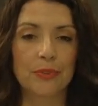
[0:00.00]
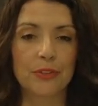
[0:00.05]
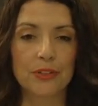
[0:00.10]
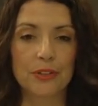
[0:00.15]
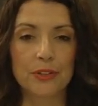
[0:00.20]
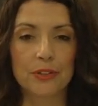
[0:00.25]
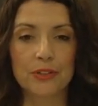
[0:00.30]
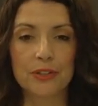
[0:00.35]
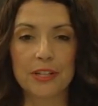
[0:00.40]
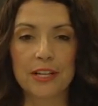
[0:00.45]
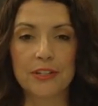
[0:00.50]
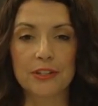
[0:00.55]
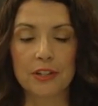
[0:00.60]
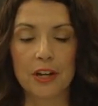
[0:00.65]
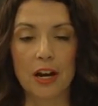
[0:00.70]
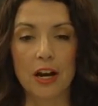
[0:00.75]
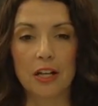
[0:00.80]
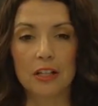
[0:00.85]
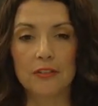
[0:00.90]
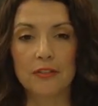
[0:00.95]
Just as
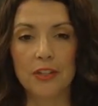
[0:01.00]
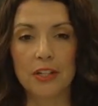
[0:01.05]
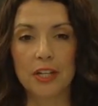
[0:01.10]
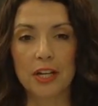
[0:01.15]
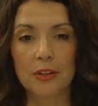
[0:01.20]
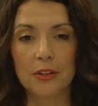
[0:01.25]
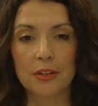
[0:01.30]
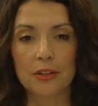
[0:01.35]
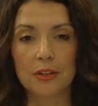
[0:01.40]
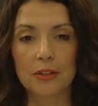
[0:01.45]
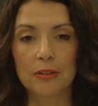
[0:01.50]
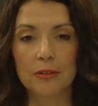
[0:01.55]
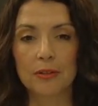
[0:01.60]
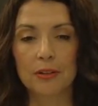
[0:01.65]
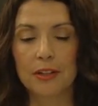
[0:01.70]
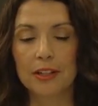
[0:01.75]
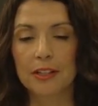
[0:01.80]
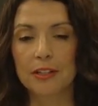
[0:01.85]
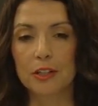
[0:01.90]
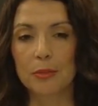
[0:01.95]
all of the other
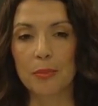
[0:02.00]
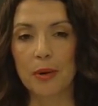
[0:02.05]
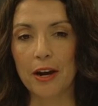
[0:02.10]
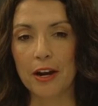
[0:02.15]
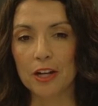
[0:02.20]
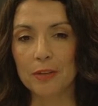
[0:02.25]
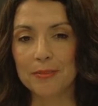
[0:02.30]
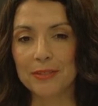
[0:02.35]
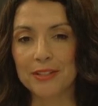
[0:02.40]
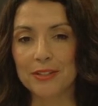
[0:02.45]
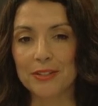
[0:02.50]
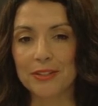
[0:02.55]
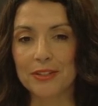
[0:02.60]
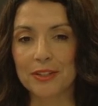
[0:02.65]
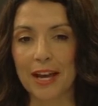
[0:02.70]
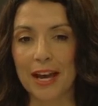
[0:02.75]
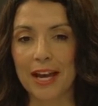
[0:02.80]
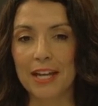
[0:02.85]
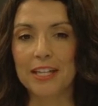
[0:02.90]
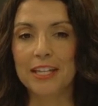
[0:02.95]
departments
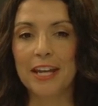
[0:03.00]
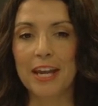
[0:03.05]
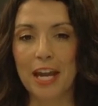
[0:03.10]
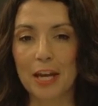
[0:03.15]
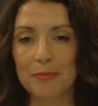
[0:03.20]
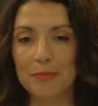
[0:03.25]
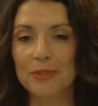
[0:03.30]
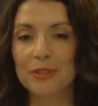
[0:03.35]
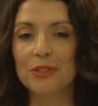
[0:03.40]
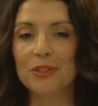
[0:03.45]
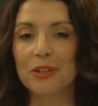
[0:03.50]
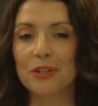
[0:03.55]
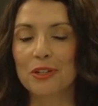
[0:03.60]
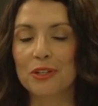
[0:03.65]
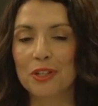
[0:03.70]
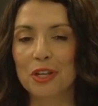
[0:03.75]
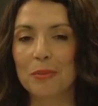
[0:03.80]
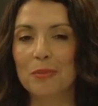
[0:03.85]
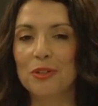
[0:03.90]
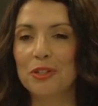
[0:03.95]
on campus are
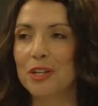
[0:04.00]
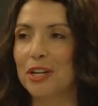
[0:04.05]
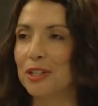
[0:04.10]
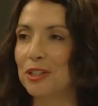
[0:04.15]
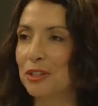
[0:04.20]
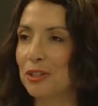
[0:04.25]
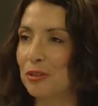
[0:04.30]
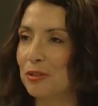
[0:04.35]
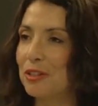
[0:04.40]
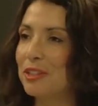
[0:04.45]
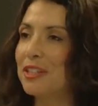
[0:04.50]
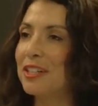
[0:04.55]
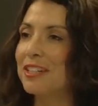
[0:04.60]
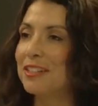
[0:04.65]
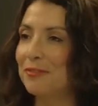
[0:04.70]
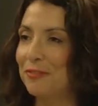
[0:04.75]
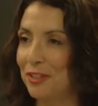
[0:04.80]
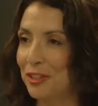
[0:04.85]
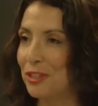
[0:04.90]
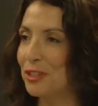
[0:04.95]
subject to
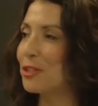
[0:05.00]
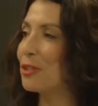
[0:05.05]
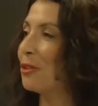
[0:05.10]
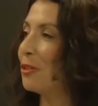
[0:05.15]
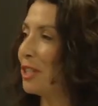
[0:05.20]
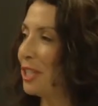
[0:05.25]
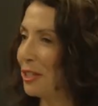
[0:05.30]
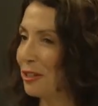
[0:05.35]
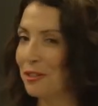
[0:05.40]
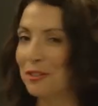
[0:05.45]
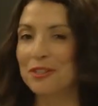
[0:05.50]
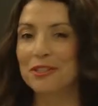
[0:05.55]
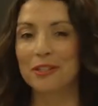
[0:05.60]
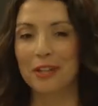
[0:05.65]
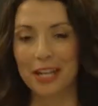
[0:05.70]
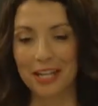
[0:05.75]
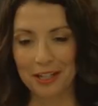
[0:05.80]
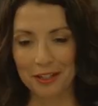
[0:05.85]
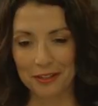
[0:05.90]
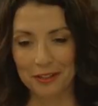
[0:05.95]
the fiscal year
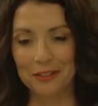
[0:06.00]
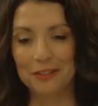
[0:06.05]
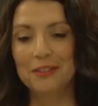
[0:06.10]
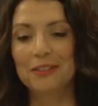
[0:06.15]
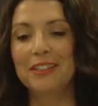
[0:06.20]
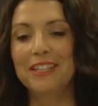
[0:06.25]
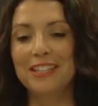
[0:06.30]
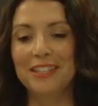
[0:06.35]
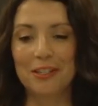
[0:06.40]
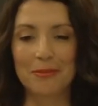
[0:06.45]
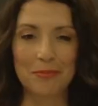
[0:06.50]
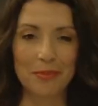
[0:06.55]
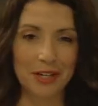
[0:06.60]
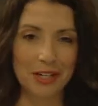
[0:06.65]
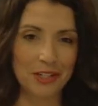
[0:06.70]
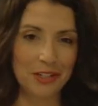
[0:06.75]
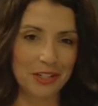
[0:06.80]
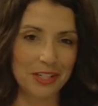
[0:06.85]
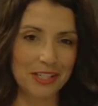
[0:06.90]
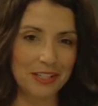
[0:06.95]
cycle and the
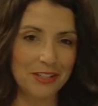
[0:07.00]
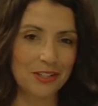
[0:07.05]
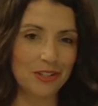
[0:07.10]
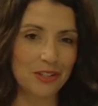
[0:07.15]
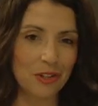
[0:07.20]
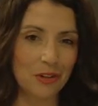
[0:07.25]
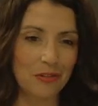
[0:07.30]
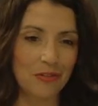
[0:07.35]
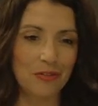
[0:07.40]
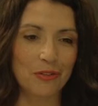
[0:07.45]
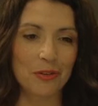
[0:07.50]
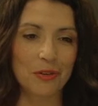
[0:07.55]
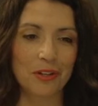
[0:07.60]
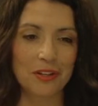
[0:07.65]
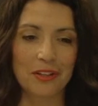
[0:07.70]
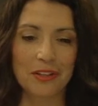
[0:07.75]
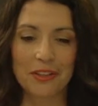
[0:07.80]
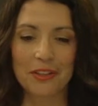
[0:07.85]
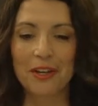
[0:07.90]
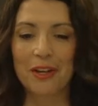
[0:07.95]
budget and so
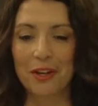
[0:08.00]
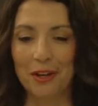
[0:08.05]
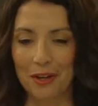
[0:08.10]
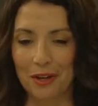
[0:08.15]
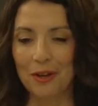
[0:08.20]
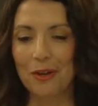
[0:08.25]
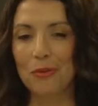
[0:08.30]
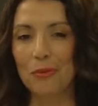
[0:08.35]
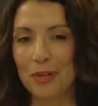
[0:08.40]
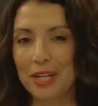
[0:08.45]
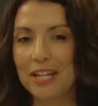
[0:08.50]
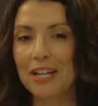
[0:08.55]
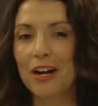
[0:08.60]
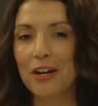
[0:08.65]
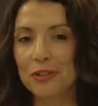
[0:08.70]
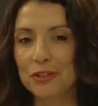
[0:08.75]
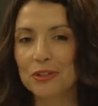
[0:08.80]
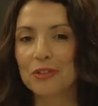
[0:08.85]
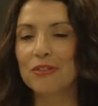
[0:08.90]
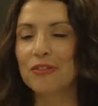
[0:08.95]
forth, we
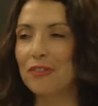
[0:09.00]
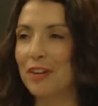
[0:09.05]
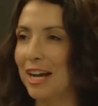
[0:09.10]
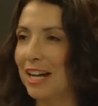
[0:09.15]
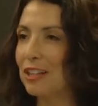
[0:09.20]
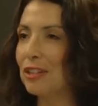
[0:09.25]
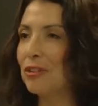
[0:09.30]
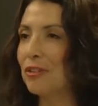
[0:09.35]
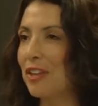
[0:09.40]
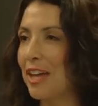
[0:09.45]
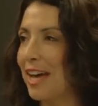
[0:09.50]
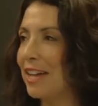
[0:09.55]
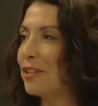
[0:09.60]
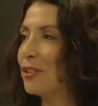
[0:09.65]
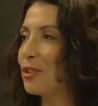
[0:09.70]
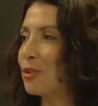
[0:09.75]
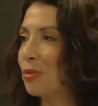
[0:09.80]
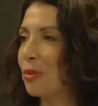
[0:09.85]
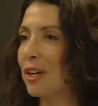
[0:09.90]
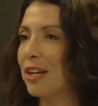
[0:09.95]
also follow that
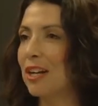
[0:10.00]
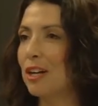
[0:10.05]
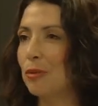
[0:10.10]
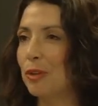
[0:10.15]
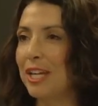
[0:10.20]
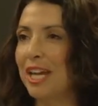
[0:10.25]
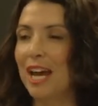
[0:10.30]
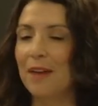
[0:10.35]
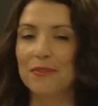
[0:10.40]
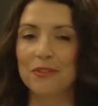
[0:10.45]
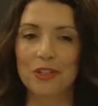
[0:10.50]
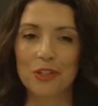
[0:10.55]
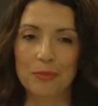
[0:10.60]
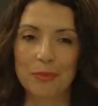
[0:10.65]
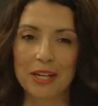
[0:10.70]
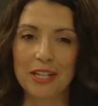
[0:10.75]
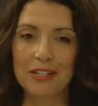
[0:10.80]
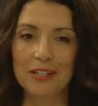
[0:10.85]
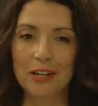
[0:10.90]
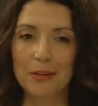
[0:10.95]
as well. We have to
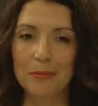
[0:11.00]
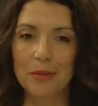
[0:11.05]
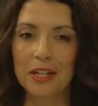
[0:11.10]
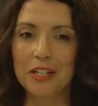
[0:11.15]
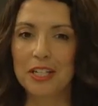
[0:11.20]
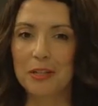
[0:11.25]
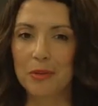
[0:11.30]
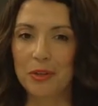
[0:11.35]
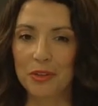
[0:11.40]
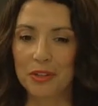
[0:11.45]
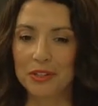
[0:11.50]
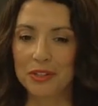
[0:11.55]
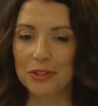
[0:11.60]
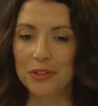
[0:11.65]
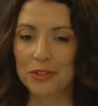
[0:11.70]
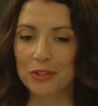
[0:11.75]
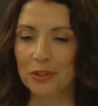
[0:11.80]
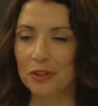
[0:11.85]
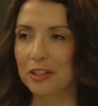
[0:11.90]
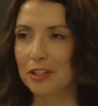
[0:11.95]
spend our money within a
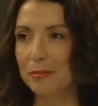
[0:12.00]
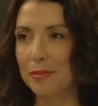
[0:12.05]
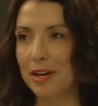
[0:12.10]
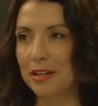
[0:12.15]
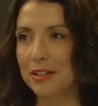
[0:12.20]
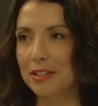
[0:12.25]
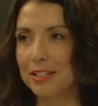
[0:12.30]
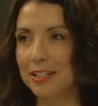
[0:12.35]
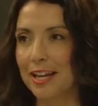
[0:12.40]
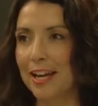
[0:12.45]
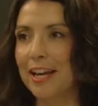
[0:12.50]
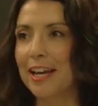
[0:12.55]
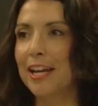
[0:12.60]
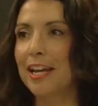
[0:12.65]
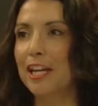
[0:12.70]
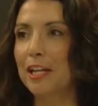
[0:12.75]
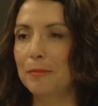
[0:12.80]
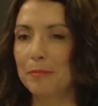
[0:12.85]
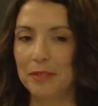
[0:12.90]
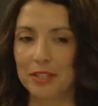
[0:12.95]
certain amount of
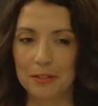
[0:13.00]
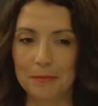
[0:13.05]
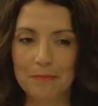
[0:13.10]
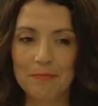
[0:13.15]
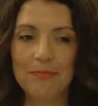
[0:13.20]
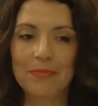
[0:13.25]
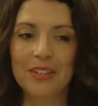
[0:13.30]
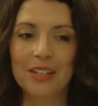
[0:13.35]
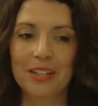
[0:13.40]
time, and